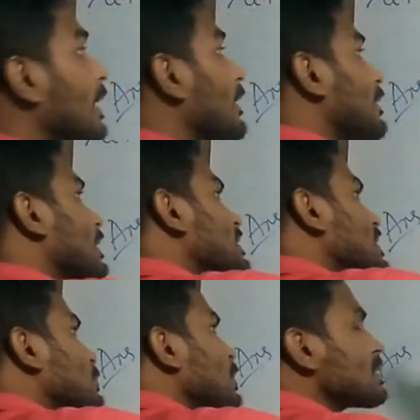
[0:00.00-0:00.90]
in
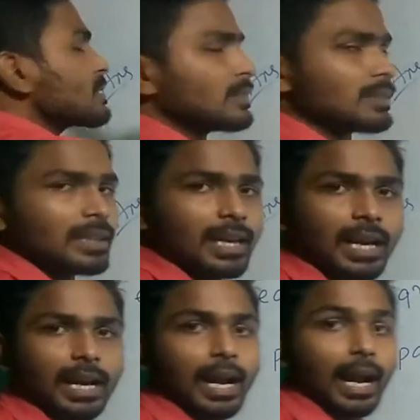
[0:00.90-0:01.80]
this equation,
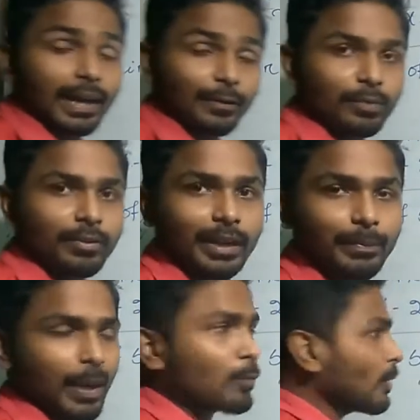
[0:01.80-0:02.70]
and we will
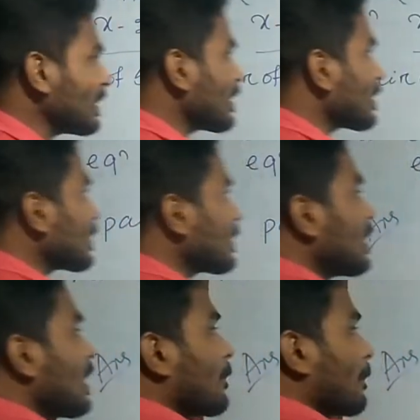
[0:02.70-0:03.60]
verify
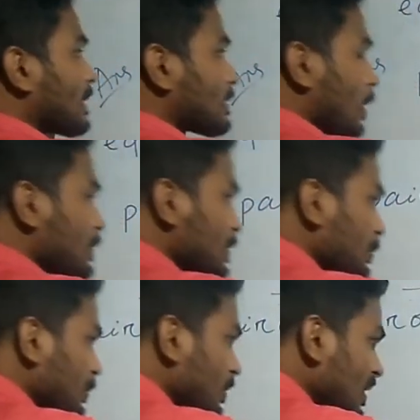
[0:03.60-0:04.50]
whether by
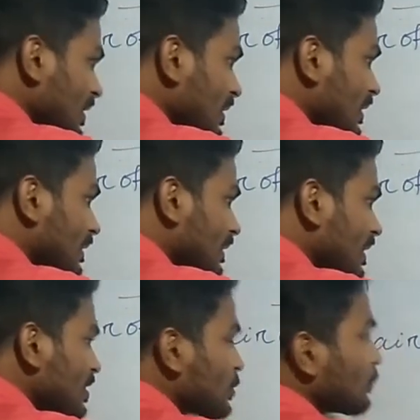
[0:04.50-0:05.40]
substituting
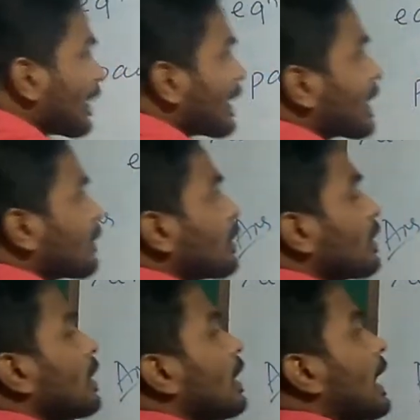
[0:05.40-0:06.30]
this two
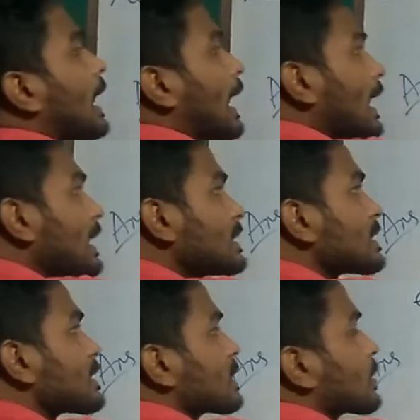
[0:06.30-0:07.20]
variable
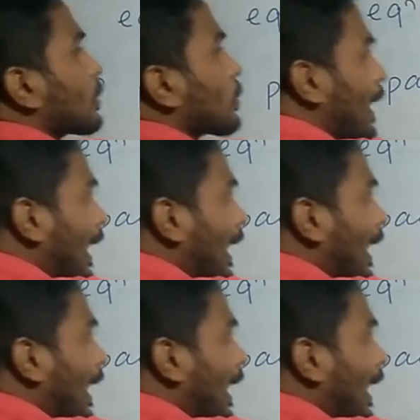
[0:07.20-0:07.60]
LHS is equal to